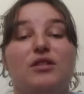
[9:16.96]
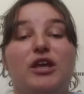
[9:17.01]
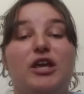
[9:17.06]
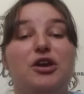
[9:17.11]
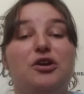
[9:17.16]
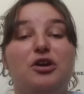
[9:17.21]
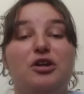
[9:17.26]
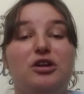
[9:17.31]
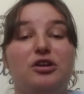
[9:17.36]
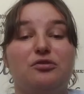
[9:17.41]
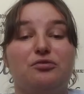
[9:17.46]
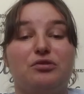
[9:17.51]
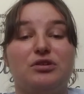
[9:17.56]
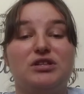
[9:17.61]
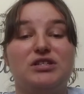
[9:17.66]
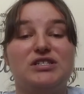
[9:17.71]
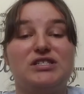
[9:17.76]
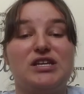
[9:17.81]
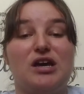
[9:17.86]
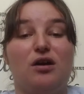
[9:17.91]
He couldn't
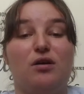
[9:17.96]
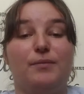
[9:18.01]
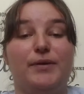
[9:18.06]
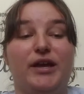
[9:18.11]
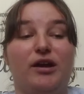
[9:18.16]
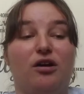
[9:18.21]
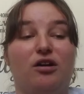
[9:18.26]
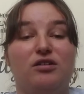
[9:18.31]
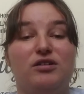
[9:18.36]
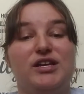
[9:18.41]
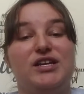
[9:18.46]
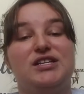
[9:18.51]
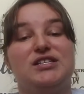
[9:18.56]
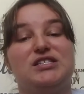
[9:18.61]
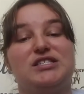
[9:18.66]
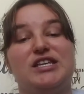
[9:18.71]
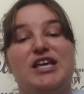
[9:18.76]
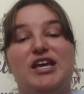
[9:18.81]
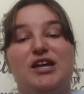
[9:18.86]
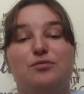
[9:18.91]
really tell me. All he
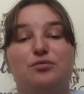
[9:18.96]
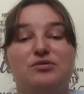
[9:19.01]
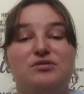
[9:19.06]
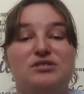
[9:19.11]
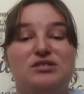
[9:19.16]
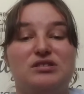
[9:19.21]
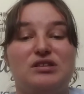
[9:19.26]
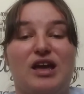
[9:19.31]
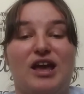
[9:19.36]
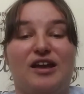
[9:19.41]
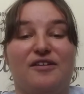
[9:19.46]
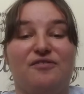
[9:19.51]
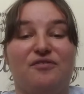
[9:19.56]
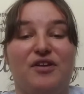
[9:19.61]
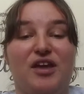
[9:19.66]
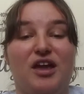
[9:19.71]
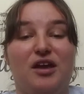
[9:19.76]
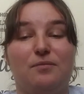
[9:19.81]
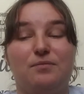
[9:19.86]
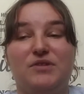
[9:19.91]
said was like
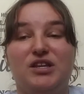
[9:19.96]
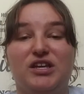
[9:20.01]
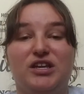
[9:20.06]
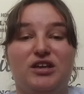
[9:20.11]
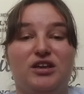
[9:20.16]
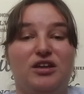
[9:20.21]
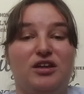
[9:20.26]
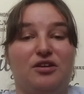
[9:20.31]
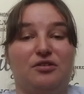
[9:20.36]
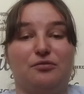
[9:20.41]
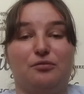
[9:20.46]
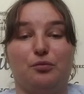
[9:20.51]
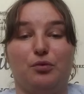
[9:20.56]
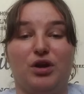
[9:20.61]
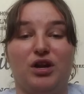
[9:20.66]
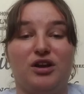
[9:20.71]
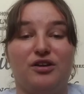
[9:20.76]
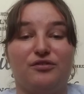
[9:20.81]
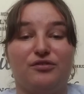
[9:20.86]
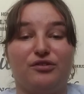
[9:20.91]
family and
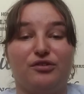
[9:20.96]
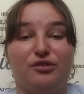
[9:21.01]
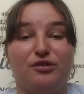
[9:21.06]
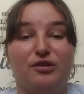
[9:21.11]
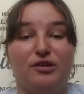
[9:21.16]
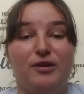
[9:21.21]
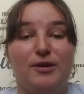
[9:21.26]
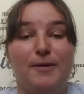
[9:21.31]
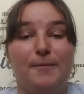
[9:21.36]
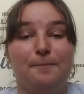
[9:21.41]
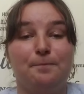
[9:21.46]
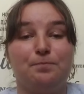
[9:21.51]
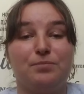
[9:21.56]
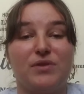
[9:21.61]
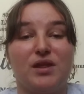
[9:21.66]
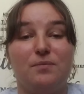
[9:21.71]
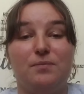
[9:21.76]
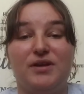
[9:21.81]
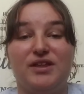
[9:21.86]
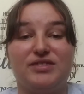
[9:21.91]
whatever,
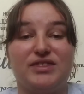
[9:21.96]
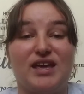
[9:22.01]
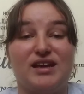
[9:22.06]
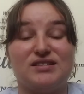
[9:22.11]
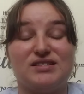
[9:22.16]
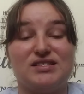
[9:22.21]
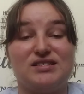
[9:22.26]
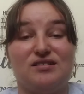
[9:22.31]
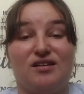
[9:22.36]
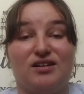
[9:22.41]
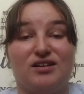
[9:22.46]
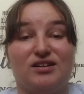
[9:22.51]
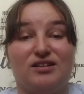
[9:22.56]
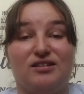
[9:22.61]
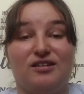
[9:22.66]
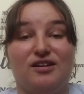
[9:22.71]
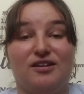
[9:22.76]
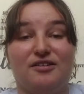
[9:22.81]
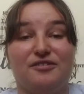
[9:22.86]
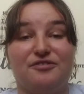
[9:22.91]
but that's not
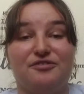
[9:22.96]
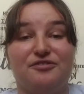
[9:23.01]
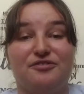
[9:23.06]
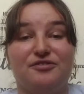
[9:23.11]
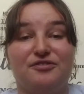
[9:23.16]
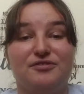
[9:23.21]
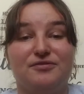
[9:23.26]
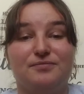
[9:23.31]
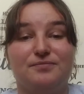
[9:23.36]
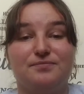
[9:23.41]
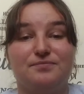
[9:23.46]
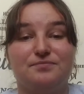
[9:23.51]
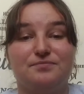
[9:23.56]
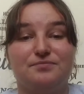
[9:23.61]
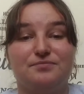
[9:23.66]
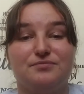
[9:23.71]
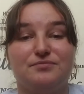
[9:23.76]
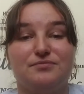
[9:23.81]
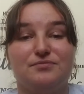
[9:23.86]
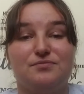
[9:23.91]
enough.
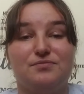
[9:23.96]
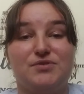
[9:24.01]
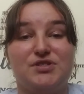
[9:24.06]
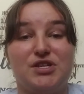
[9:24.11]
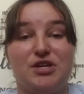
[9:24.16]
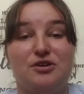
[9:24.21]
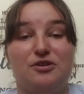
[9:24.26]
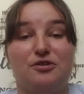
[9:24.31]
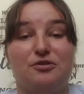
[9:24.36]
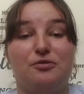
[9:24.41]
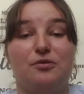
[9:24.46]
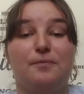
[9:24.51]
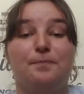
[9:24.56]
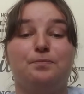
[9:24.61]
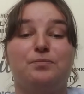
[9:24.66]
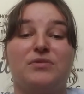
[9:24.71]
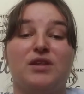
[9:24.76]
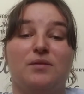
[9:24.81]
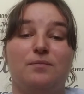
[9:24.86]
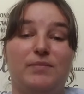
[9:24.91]
So
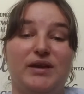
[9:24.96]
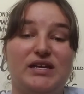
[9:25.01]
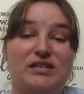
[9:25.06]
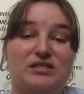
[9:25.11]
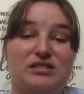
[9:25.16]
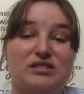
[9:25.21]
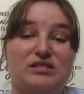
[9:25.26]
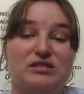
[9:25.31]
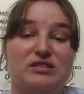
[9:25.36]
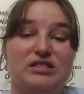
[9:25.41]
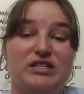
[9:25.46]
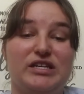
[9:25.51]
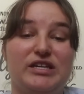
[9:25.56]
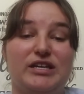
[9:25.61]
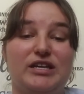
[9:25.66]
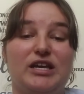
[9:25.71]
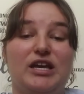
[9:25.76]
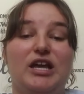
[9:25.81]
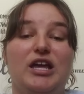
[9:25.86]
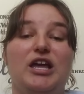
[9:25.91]

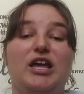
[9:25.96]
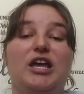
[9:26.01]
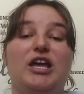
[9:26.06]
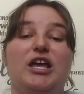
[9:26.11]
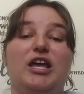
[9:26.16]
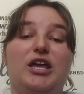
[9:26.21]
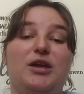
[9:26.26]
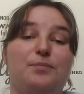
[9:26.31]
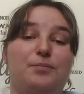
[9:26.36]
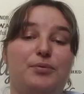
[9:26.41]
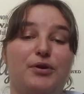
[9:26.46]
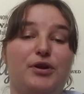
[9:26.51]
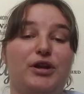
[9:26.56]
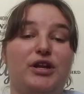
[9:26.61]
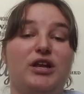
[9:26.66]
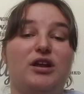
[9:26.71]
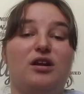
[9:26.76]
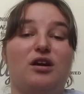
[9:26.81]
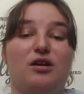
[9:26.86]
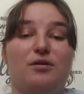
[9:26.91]
basically, he
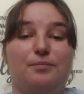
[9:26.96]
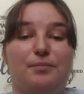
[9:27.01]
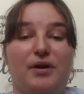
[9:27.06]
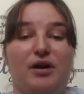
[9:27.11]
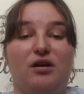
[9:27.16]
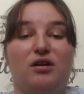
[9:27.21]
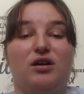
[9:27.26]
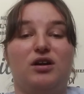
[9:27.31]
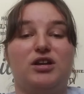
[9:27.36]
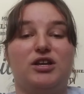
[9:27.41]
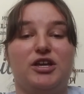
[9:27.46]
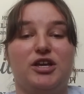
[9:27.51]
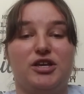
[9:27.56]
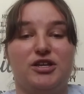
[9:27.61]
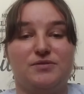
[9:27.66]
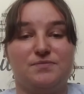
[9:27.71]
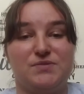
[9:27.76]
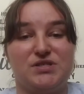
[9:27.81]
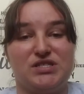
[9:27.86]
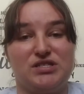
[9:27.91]
put it upon
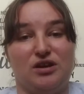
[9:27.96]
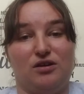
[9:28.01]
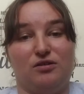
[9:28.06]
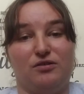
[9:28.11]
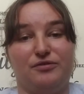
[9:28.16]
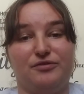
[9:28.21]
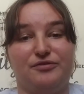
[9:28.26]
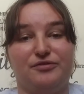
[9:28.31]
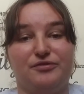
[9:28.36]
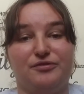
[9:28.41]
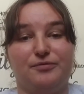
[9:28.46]
himself.